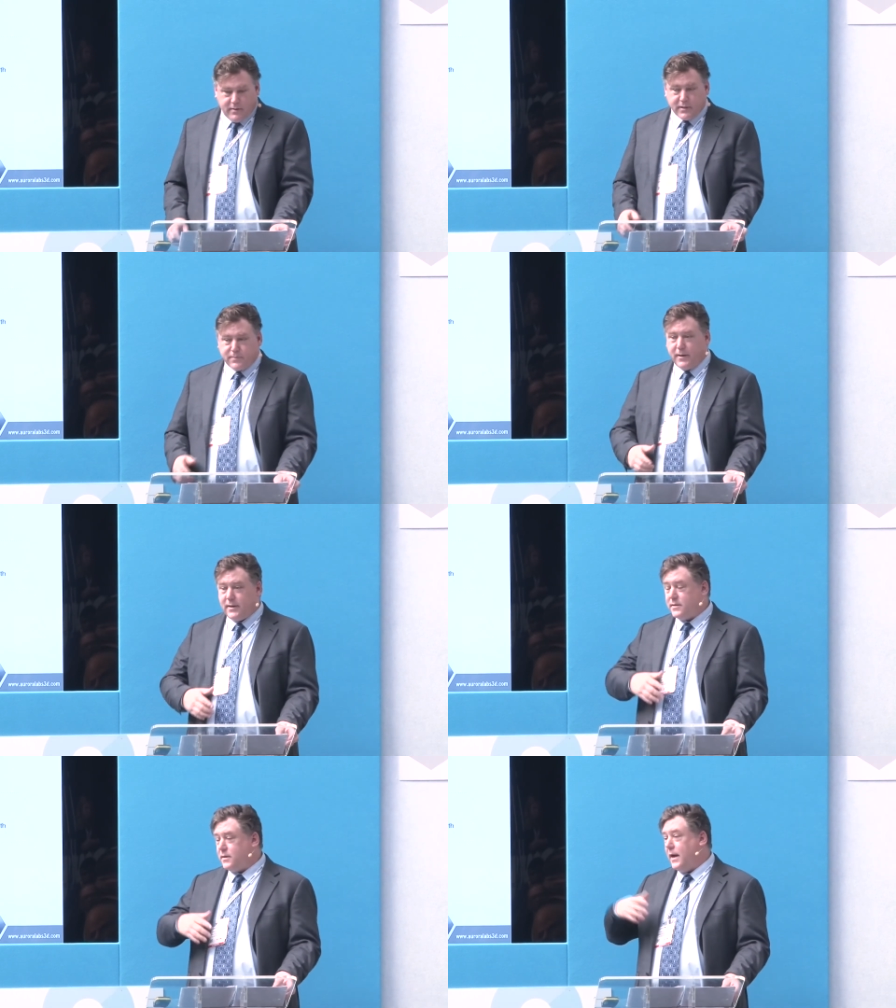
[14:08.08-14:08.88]
This
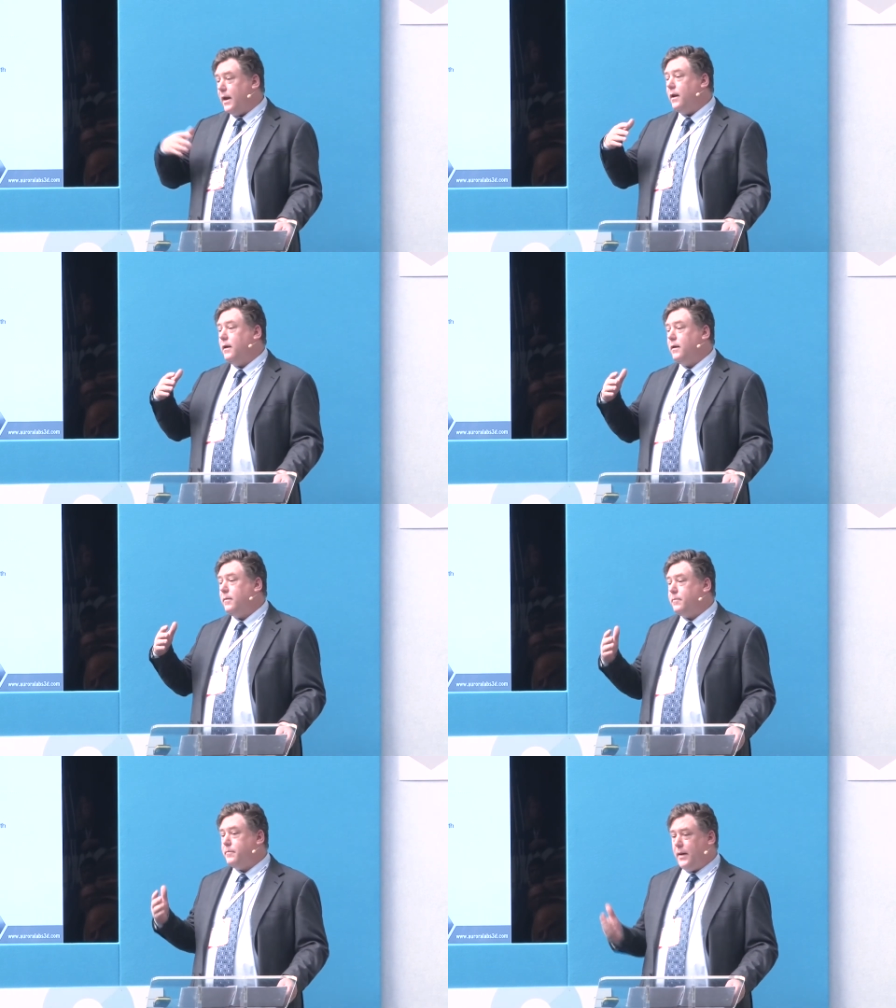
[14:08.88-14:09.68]
means that
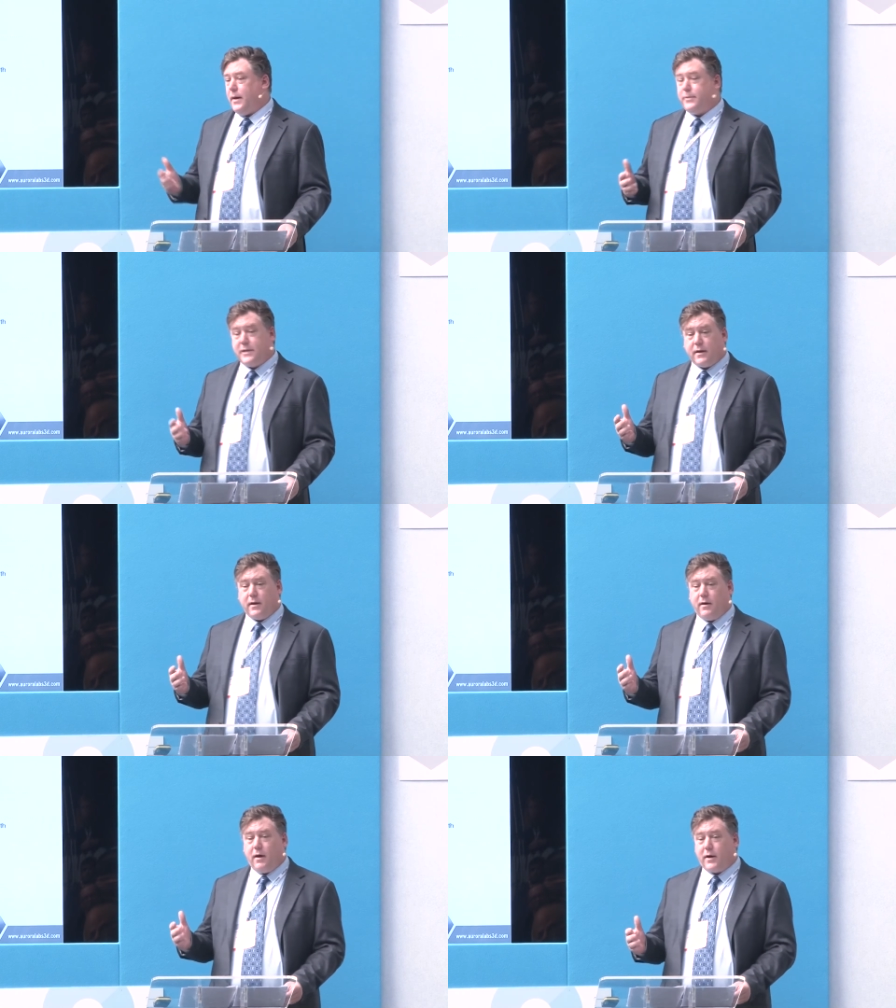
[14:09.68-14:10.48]

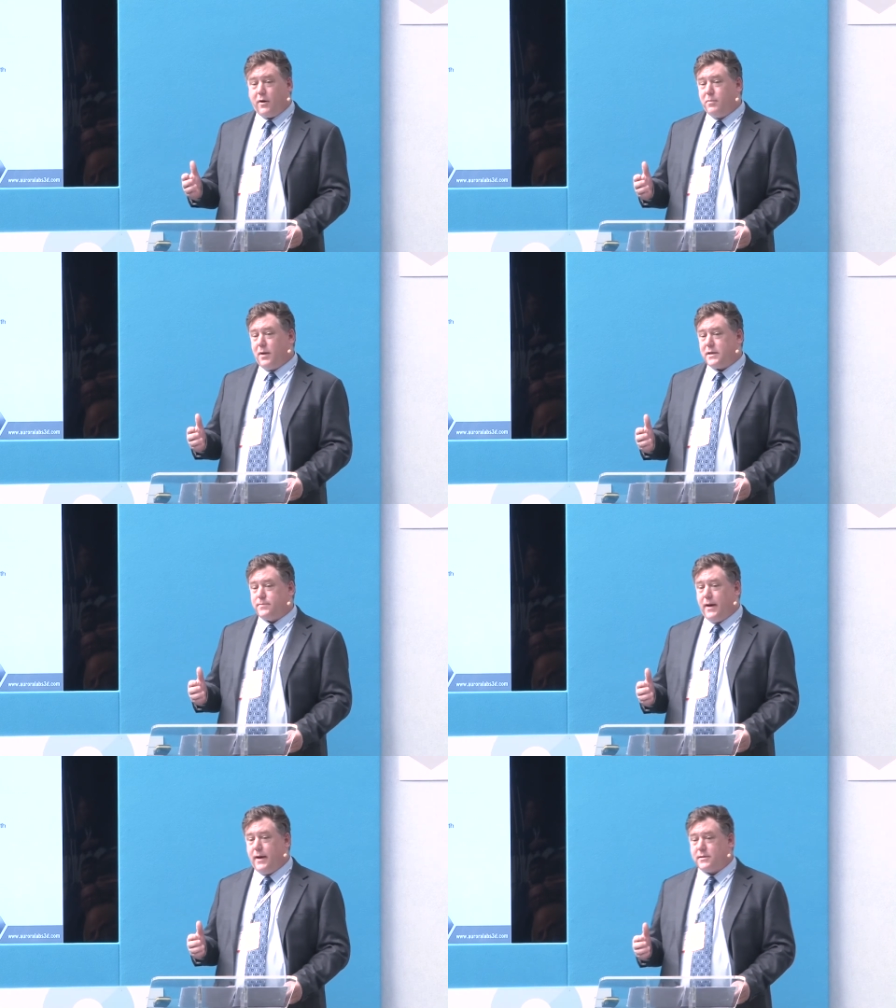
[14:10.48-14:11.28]
particularly high complex
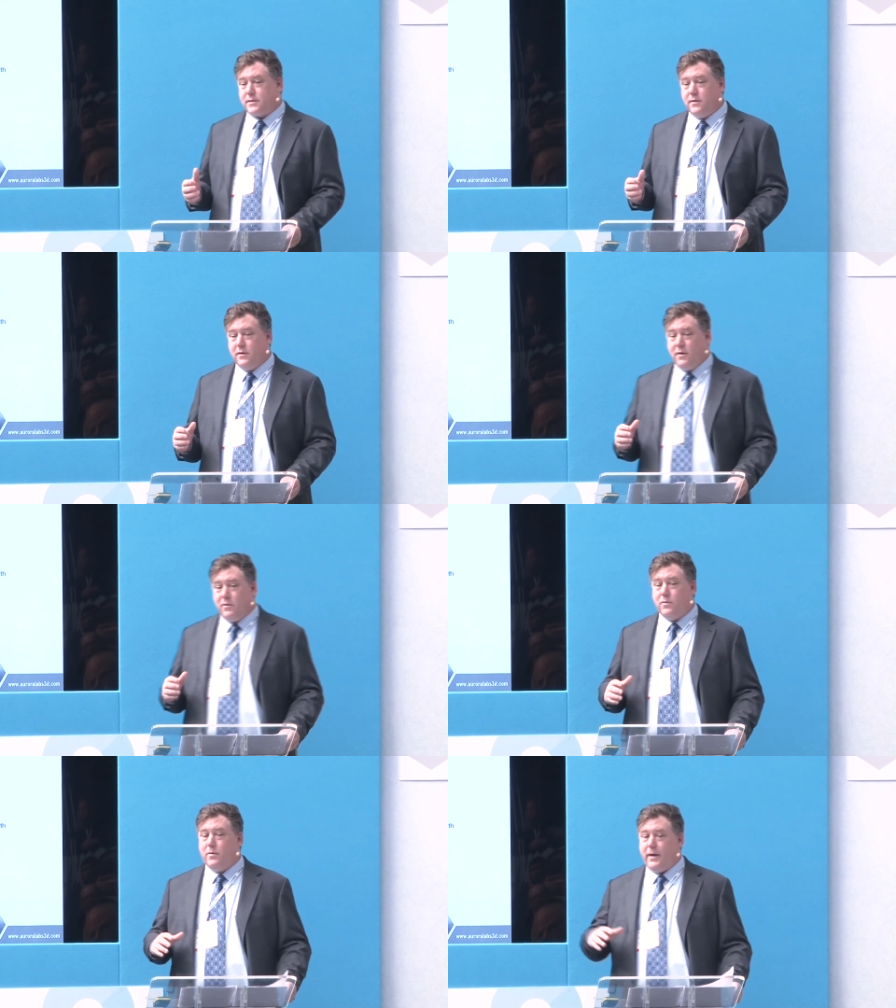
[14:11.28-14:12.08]
parts
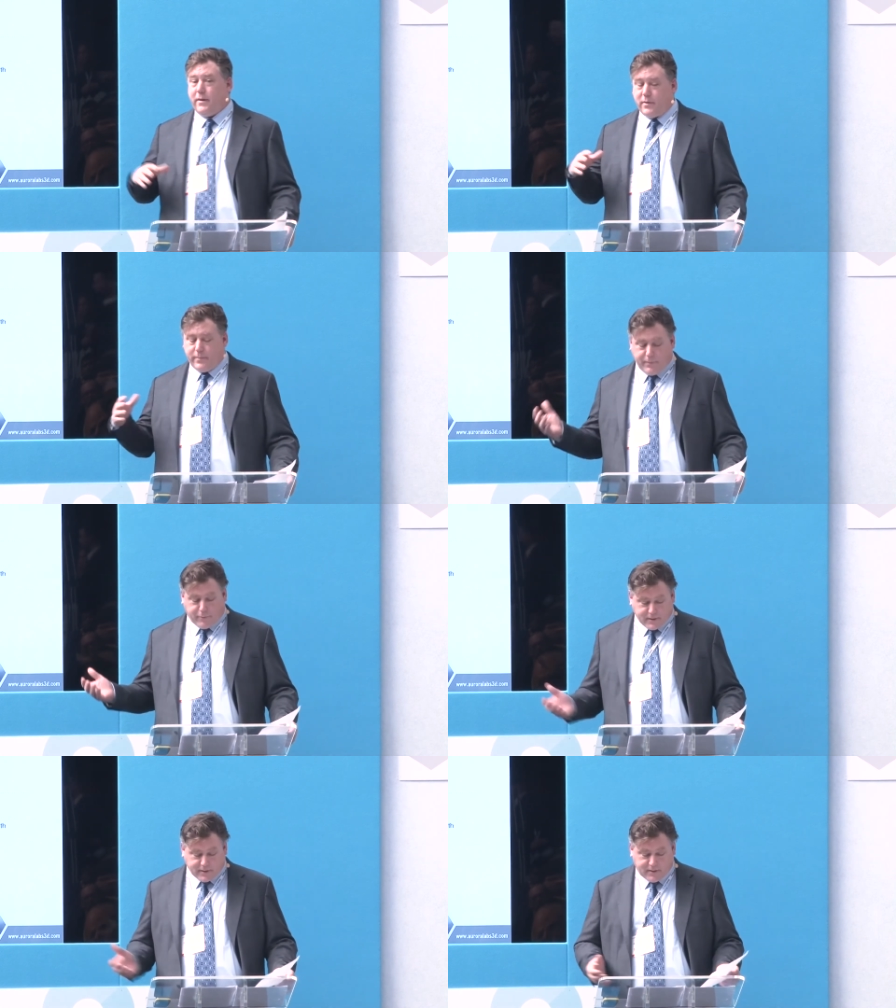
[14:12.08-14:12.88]
will be able to be
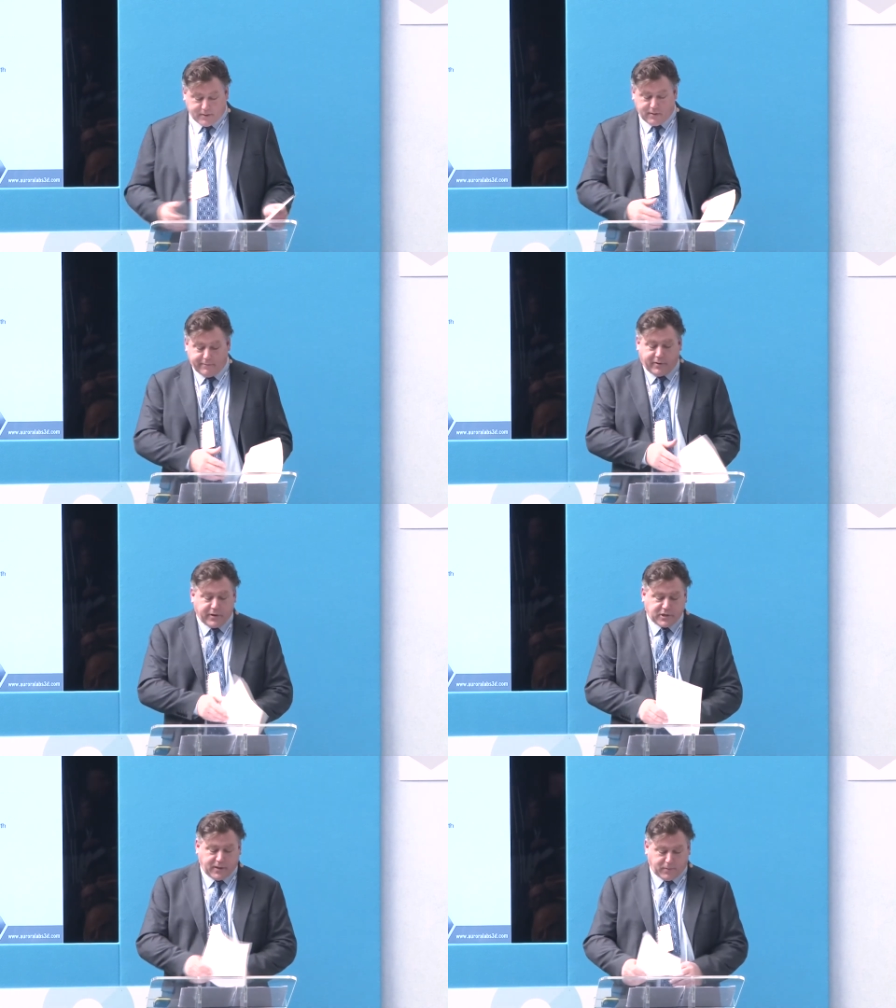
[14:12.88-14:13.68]
printed
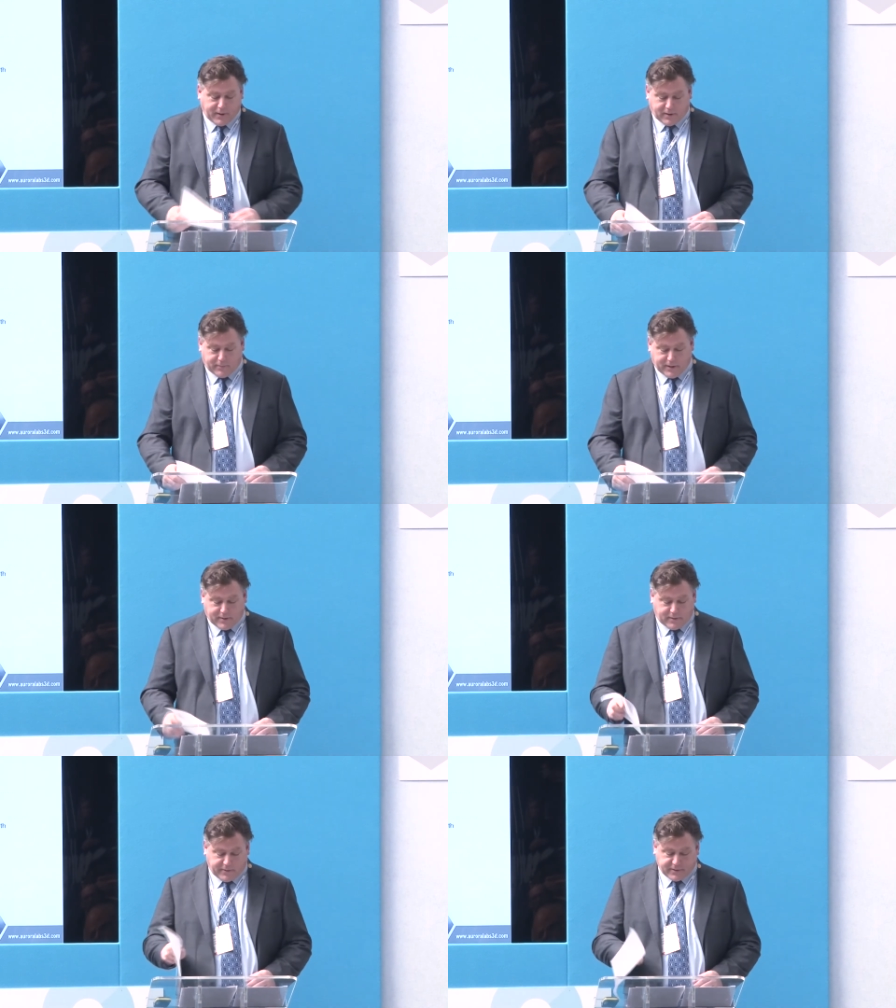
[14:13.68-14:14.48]
very cheaply compared
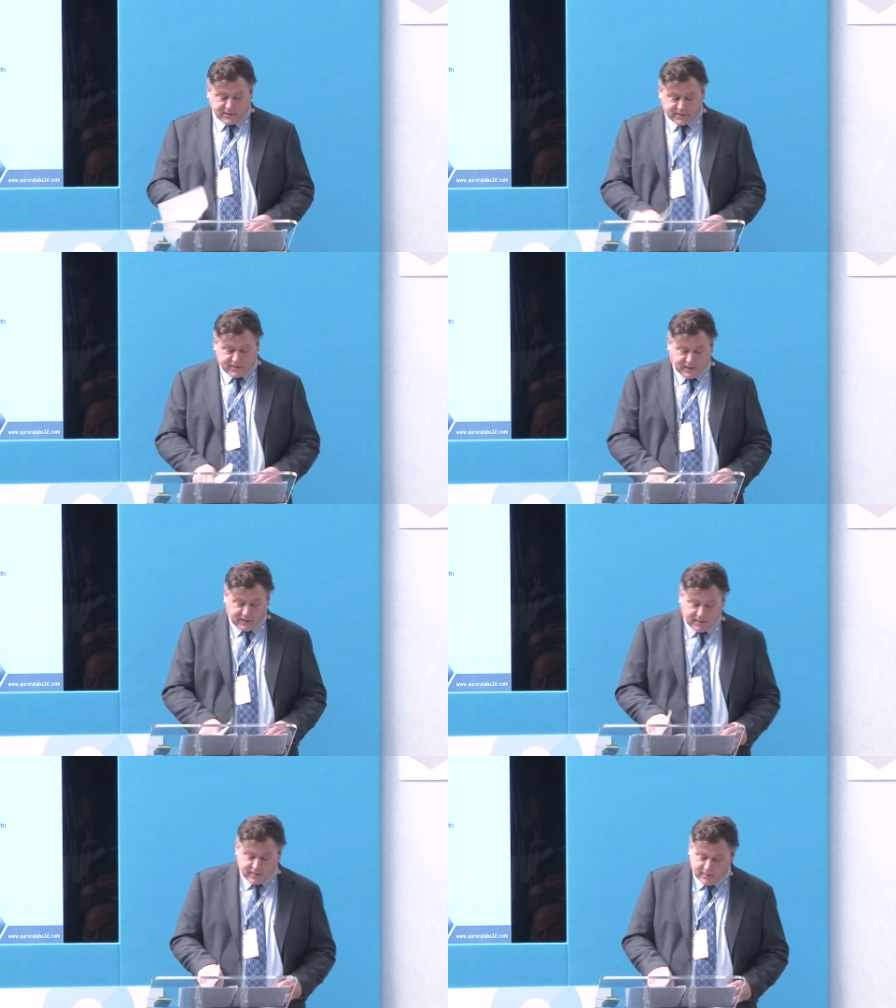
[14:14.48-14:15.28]
to their existing
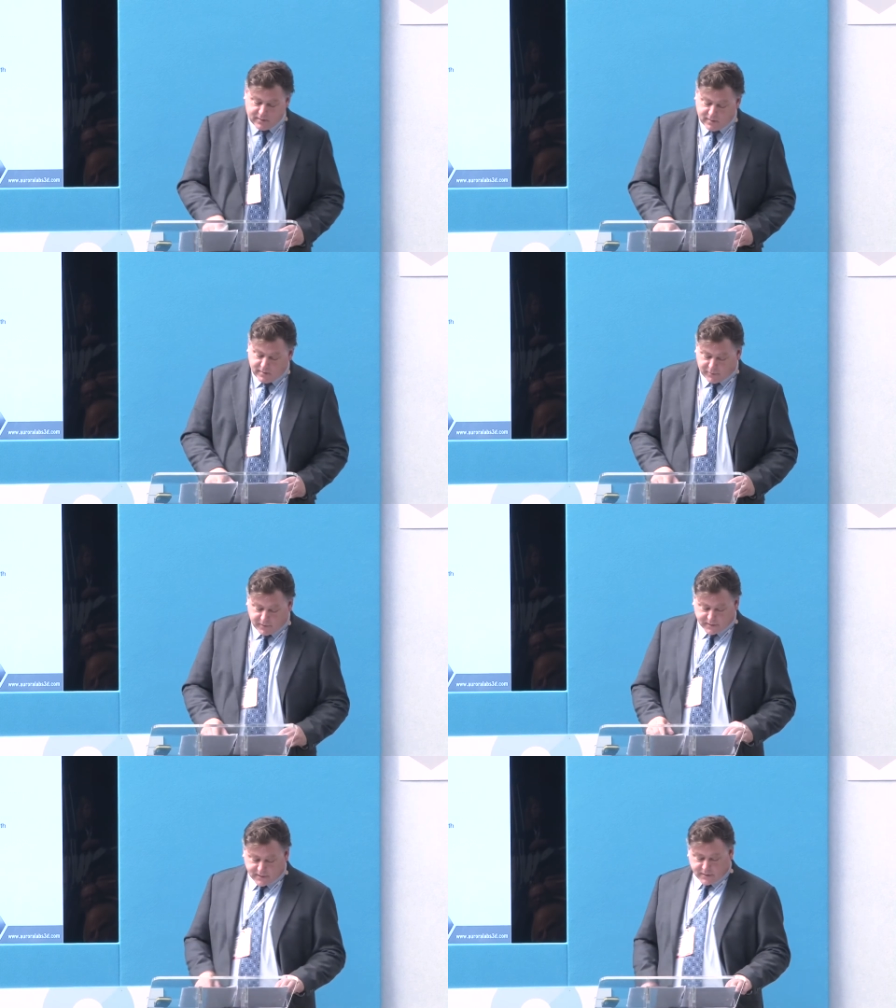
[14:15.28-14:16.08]

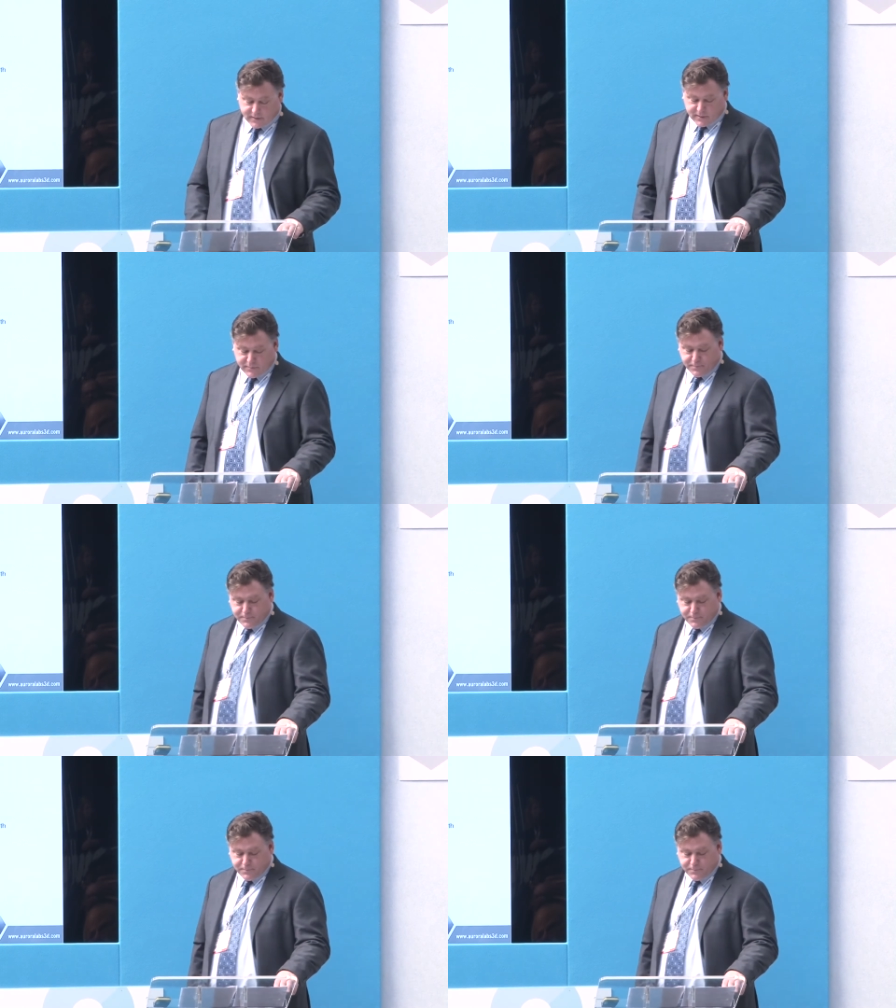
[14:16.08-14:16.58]
processes.